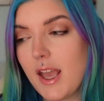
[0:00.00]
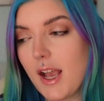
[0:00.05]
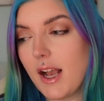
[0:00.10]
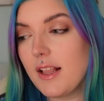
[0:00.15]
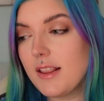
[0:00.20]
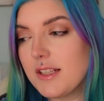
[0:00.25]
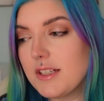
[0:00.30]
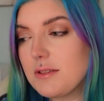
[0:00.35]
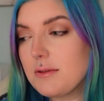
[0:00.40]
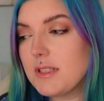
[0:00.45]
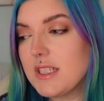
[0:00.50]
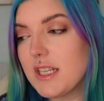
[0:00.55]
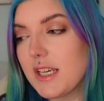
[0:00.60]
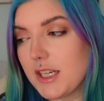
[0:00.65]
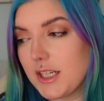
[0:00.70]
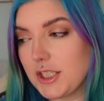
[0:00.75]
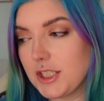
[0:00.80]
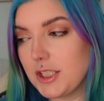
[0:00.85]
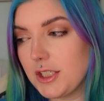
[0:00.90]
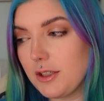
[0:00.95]
And this was the
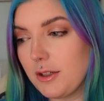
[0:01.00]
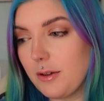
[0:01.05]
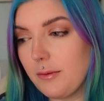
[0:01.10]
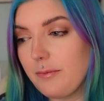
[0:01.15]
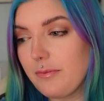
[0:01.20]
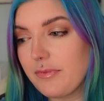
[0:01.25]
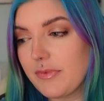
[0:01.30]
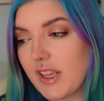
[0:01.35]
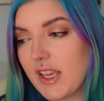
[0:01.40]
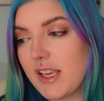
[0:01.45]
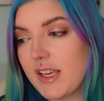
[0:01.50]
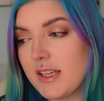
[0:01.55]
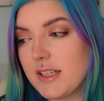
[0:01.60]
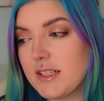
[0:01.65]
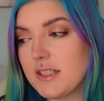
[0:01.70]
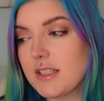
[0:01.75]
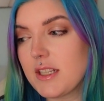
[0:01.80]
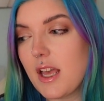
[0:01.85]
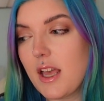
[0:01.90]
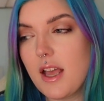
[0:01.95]
issue,
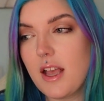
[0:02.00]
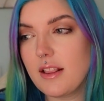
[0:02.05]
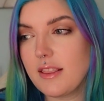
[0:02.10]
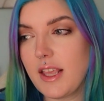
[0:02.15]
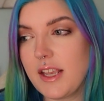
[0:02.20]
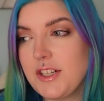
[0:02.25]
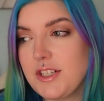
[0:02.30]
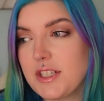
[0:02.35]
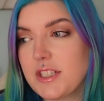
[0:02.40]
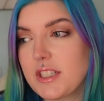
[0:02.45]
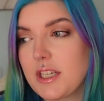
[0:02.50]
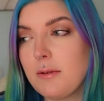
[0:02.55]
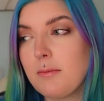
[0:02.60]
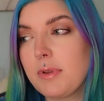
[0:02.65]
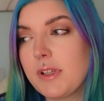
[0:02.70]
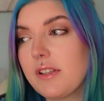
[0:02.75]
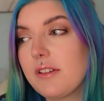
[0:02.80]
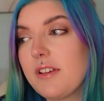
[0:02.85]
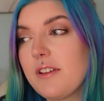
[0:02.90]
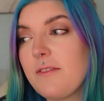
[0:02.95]
is they just
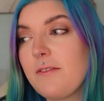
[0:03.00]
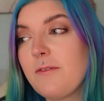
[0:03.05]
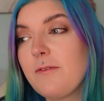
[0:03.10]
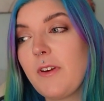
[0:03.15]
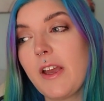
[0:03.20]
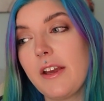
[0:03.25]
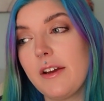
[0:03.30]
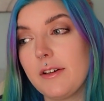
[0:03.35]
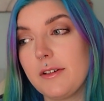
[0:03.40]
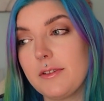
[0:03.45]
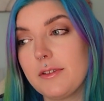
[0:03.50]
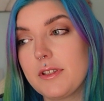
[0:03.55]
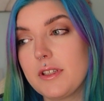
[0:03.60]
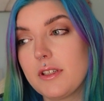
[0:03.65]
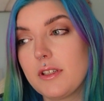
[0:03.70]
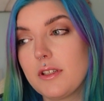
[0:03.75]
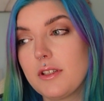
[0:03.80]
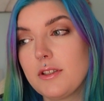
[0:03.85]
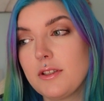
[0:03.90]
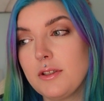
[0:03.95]
completely failed
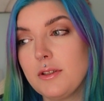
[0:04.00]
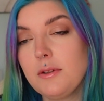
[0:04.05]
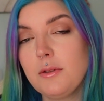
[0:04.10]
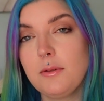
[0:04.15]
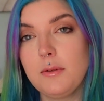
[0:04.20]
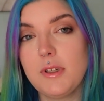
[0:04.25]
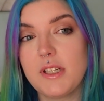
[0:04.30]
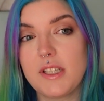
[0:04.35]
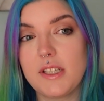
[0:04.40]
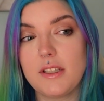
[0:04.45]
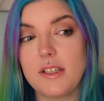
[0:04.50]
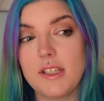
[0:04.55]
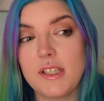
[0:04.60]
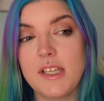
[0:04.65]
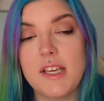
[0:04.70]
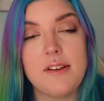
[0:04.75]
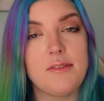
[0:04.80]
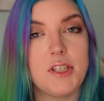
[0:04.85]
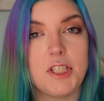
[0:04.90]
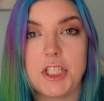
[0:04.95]
to
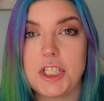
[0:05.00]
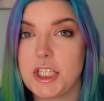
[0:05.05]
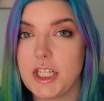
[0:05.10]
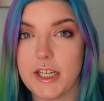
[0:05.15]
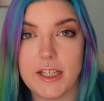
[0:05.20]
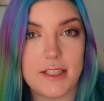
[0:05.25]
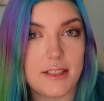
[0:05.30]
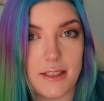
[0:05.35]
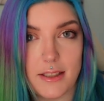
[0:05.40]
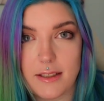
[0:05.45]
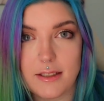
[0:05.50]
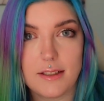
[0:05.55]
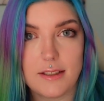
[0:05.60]
give a shit,